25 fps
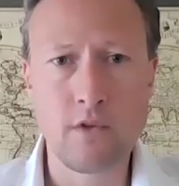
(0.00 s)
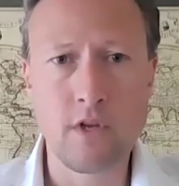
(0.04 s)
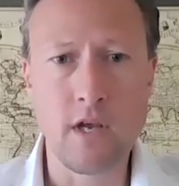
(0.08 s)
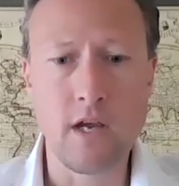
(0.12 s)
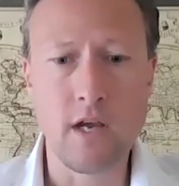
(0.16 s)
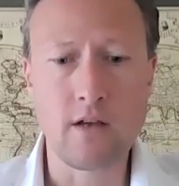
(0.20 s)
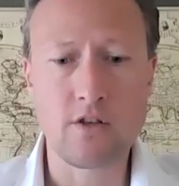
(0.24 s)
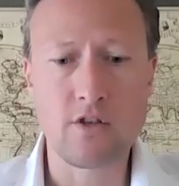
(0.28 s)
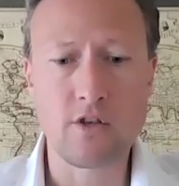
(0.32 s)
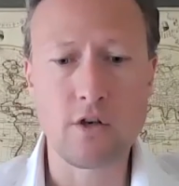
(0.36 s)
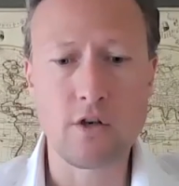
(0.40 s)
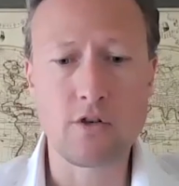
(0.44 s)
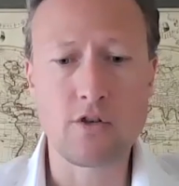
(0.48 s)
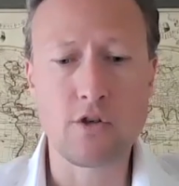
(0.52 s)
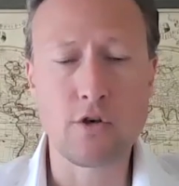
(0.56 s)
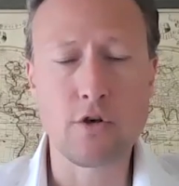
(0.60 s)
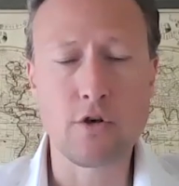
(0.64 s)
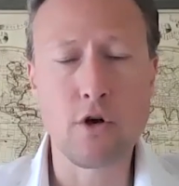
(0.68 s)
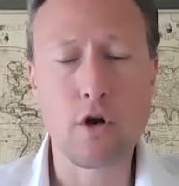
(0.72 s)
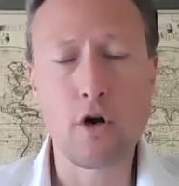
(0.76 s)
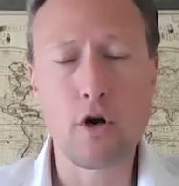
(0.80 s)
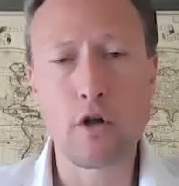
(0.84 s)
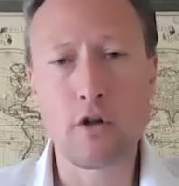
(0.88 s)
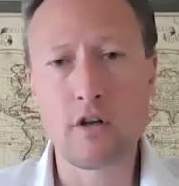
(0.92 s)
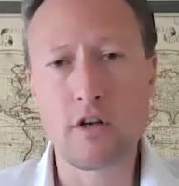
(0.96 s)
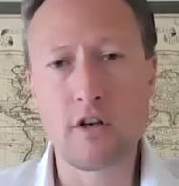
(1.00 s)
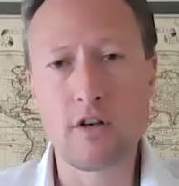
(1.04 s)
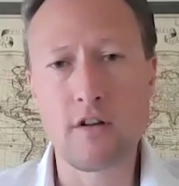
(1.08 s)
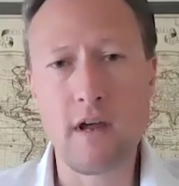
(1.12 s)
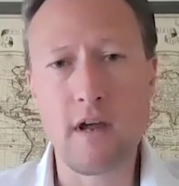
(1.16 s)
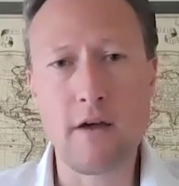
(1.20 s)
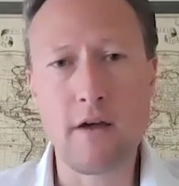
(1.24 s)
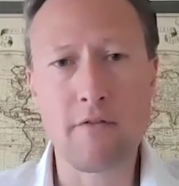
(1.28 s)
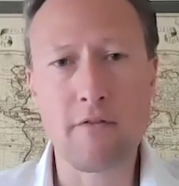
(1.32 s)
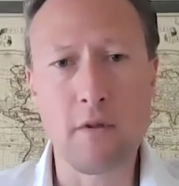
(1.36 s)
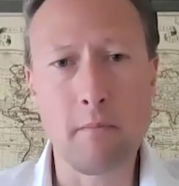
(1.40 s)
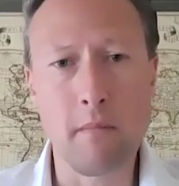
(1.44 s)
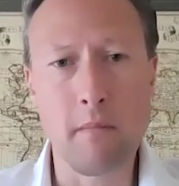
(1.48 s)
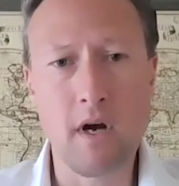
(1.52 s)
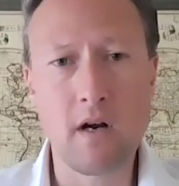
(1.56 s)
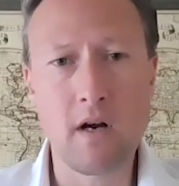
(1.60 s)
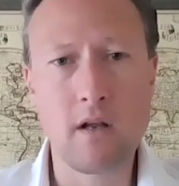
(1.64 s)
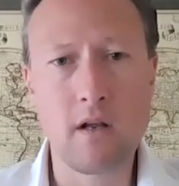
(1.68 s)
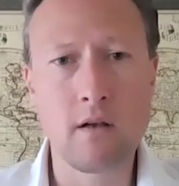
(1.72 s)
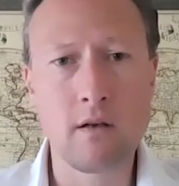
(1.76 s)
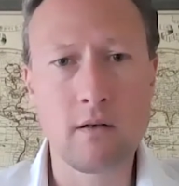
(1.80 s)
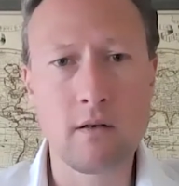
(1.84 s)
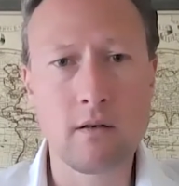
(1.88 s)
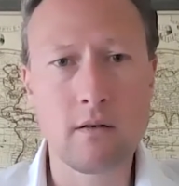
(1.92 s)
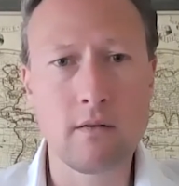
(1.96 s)
Yeah, okay. so, so not only do they have the
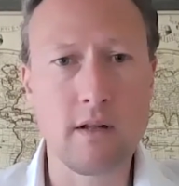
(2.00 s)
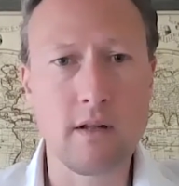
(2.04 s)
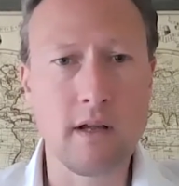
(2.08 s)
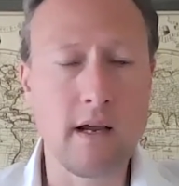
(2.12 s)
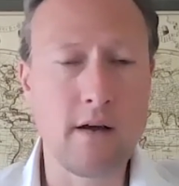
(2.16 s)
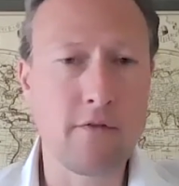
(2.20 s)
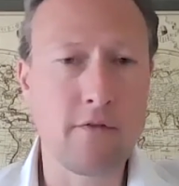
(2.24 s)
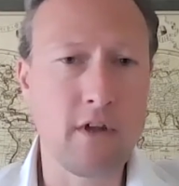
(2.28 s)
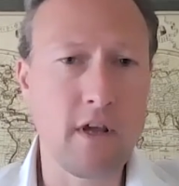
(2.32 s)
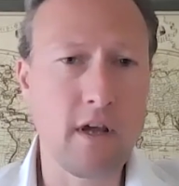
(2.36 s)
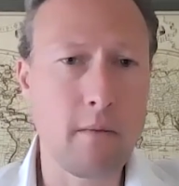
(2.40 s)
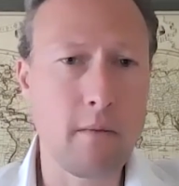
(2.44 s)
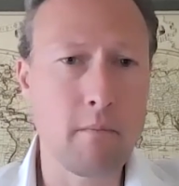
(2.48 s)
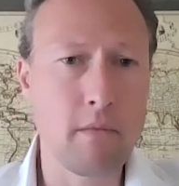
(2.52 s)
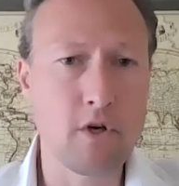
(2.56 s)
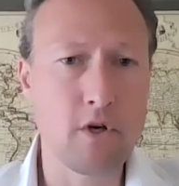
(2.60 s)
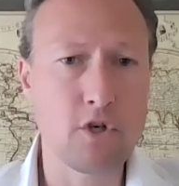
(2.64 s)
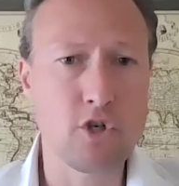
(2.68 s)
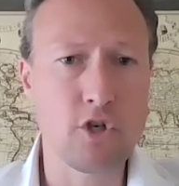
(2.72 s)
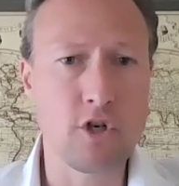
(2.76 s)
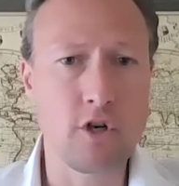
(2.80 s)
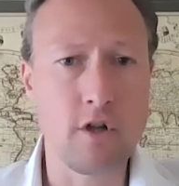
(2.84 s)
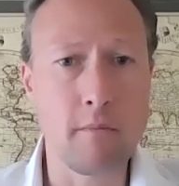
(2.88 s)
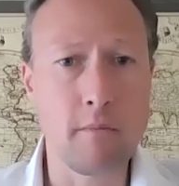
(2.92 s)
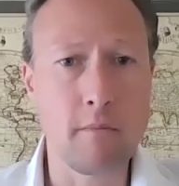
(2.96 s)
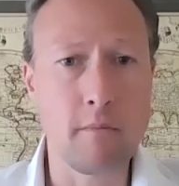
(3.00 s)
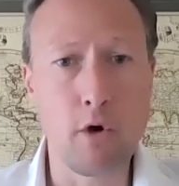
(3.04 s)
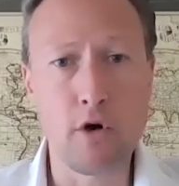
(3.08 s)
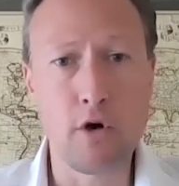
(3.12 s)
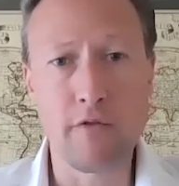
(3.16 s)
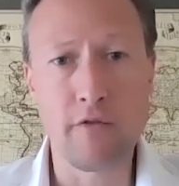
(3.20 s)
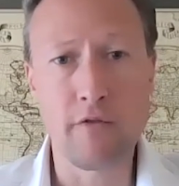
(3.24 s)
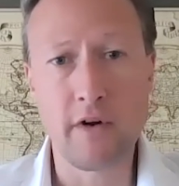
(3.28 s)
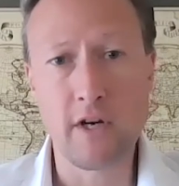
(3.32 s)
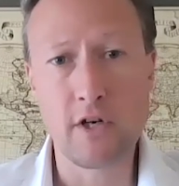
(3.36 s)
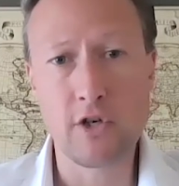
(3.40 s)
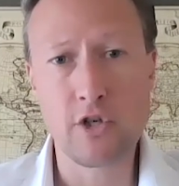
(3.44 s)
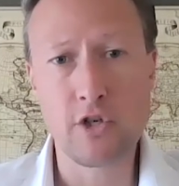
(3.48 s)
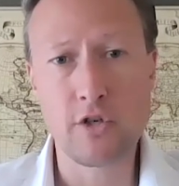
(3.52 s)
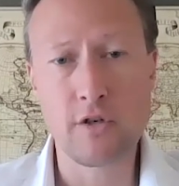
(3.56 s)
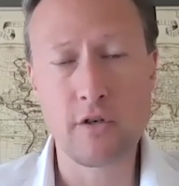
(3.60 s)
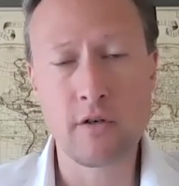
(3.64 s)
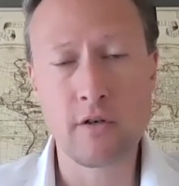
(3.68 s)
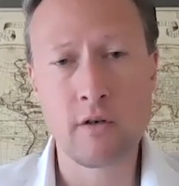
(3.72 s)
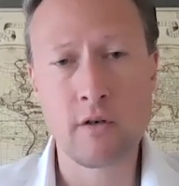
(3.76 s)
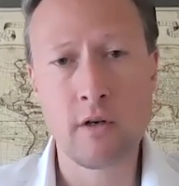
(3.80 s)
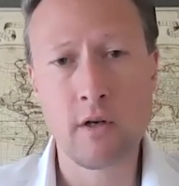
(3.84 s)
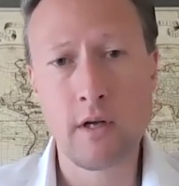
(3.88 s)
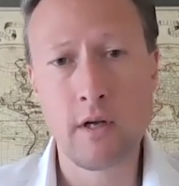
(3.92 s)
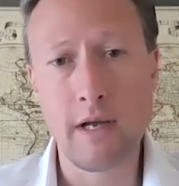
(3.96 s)
money, they have the ambition and the
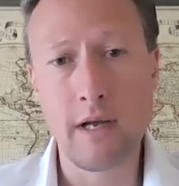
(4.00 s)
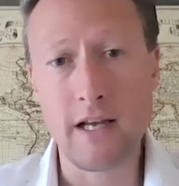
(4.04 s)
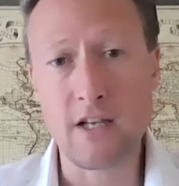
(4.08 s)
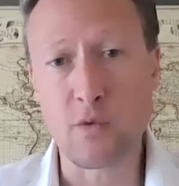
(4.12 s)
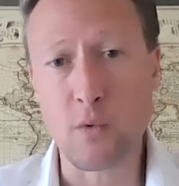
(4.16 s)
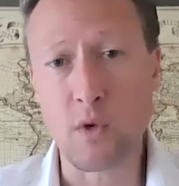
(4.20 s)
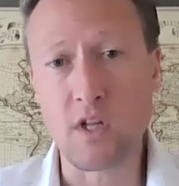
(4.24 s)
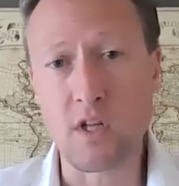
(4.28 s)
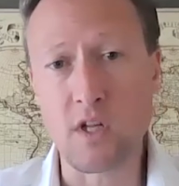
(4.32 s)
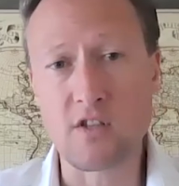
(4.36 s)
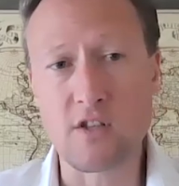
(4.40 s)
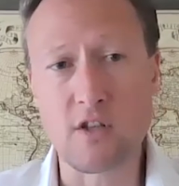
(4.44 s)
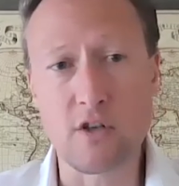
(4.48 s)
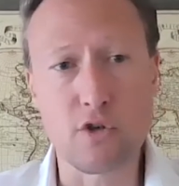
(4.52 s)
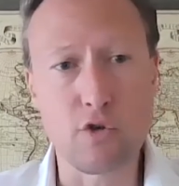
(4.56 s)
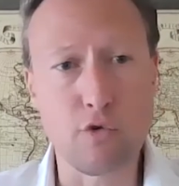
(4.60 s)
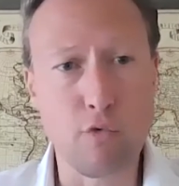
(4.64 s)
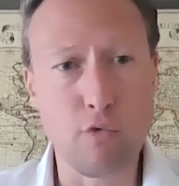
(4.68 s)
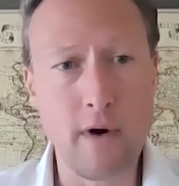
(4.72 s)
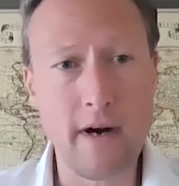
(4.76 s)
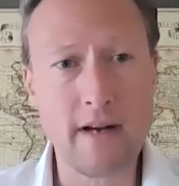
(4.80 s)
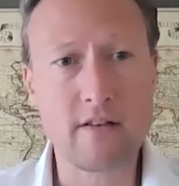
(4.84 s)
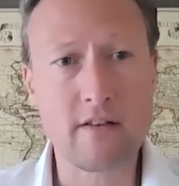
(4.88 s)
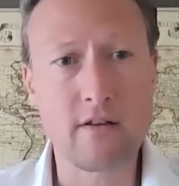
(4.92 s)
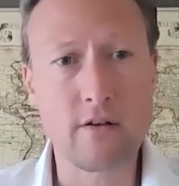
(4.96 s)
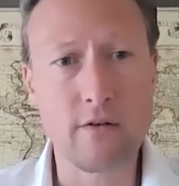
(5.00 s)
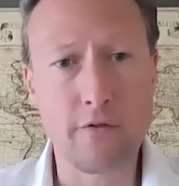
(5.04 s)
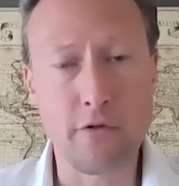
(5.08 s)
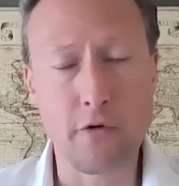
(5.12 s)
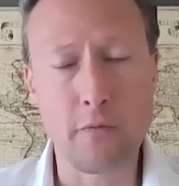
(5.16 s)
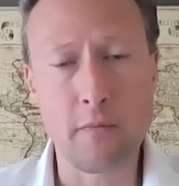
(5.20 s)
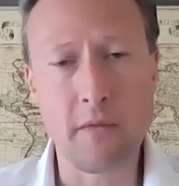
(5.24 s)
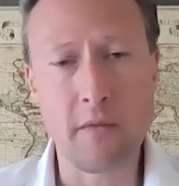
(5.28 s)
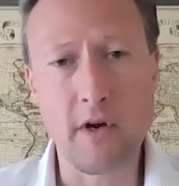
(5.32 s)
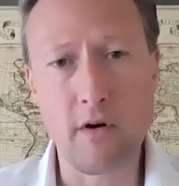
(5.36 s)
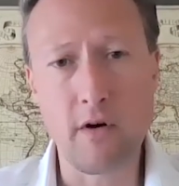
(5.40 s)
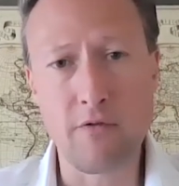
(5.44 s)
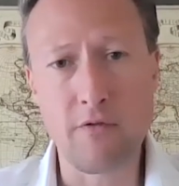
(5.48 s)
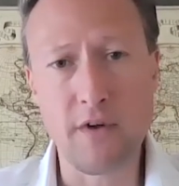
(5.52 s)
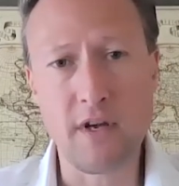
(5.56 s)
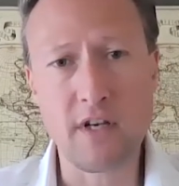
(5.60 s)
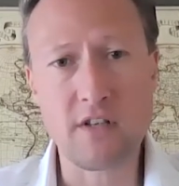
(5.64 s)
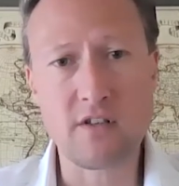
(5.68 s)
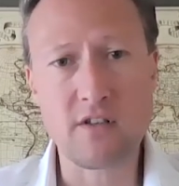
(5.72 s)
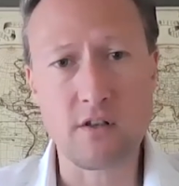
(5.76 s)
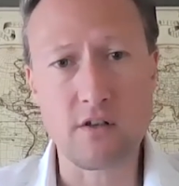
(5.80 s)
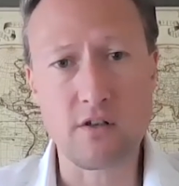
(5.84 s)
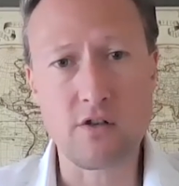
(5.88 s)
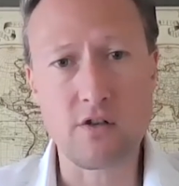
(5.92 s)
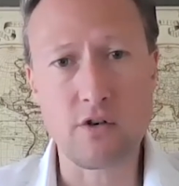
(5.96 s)
motivation, as well as the directive from their
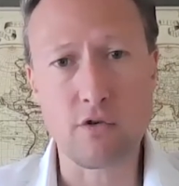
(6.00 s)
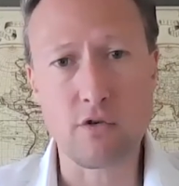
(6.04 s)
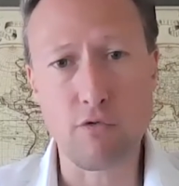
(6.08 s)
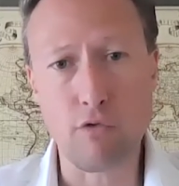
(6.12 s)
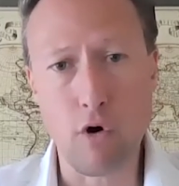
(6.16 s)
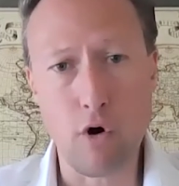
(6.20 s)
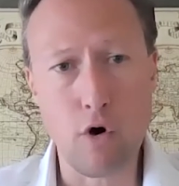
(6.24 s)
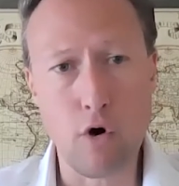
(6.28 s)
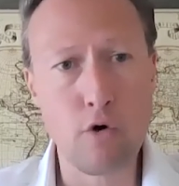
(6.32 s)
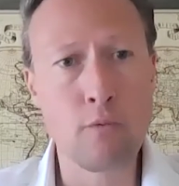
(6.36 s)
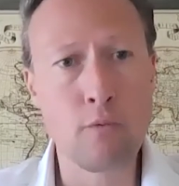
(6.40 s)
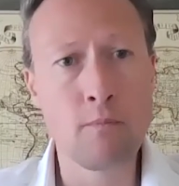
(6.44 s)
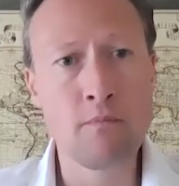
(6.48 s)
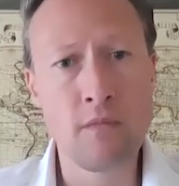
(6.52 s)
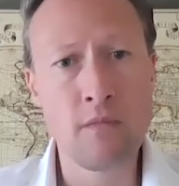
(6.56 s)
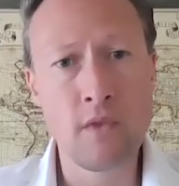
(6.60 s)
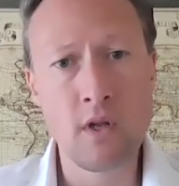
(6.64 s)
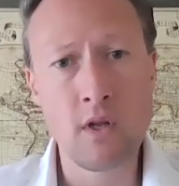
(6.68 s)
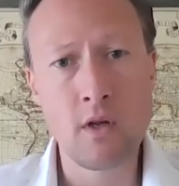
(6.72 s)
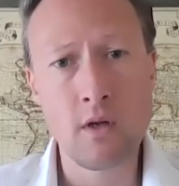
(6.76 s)
investors to grow.